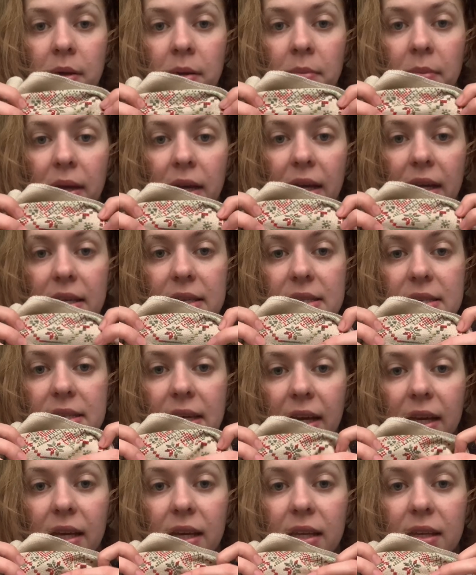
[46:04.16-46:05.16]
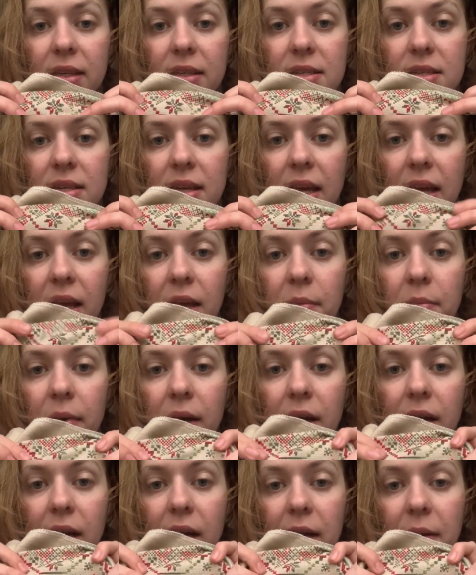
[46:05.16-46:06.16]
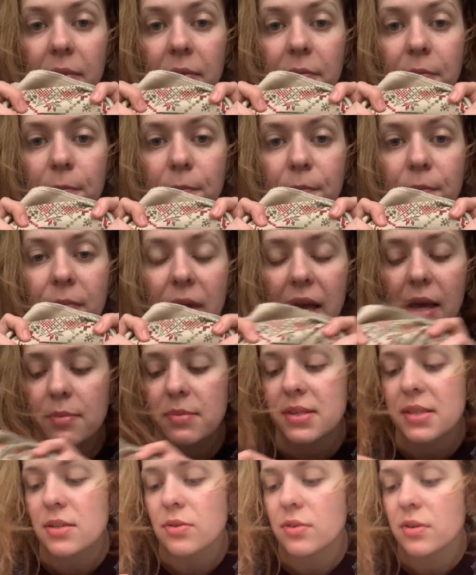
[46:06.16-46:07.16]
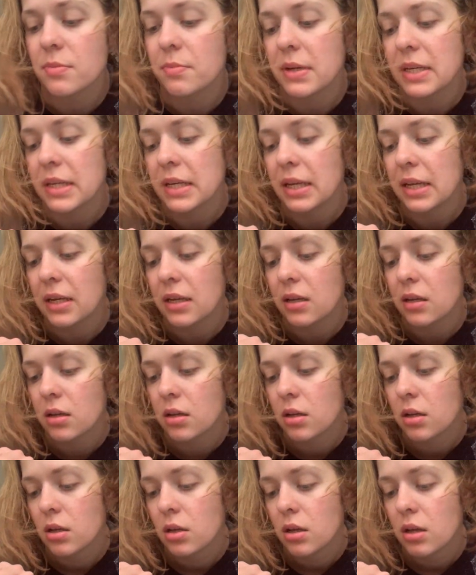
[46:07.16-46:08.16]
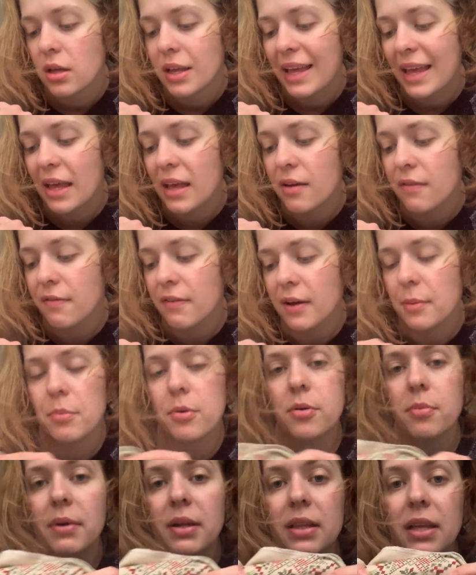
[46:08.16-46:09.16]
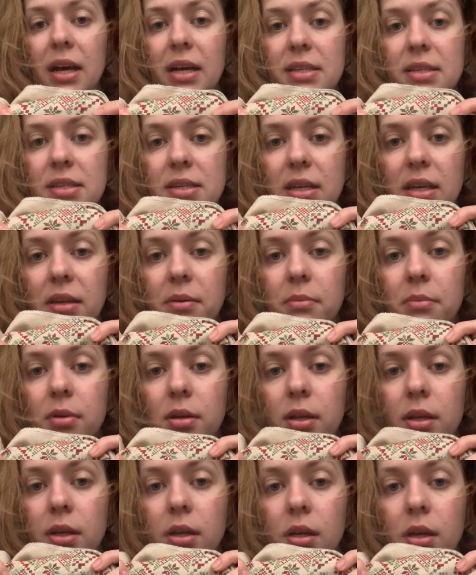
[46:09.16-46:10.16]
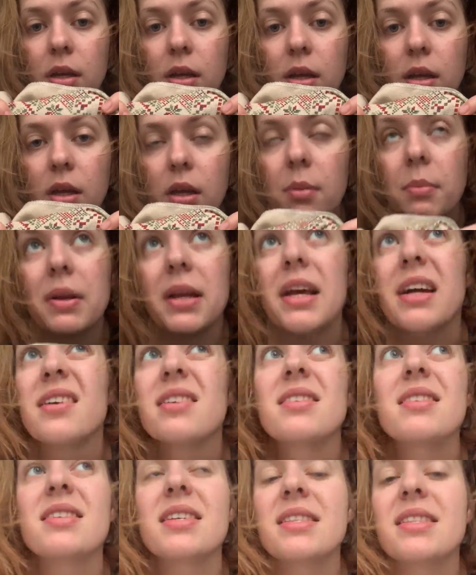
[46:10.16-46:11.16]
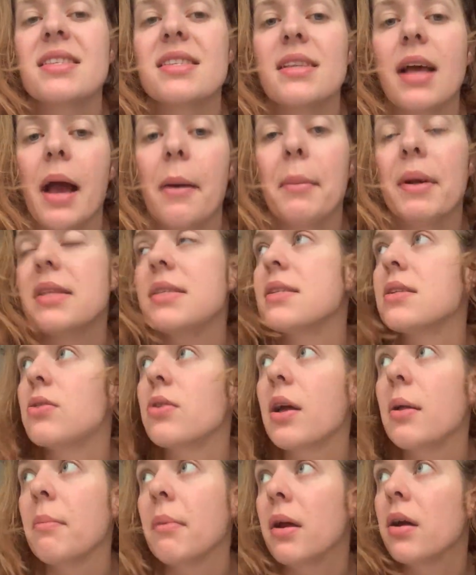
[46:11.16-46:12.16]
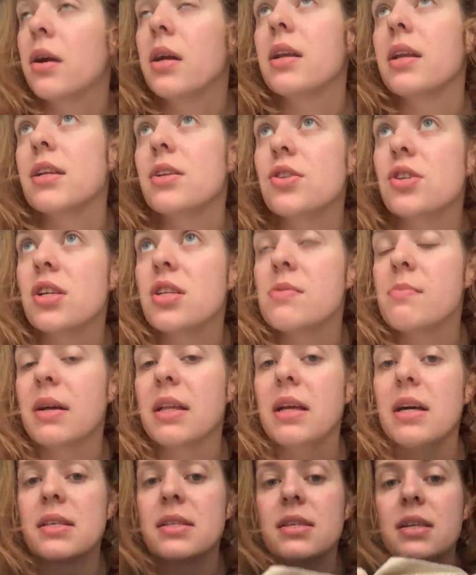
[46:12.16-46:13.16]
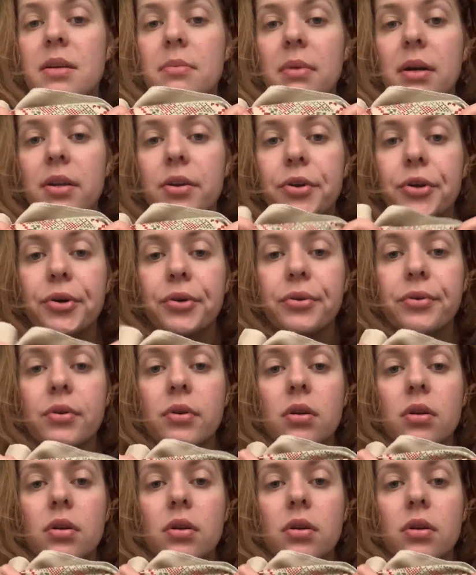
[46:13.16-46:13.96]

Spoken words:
and my second name. I am still debating if I put my last name. But yeah, since I might still get married and change my last name, I don't know.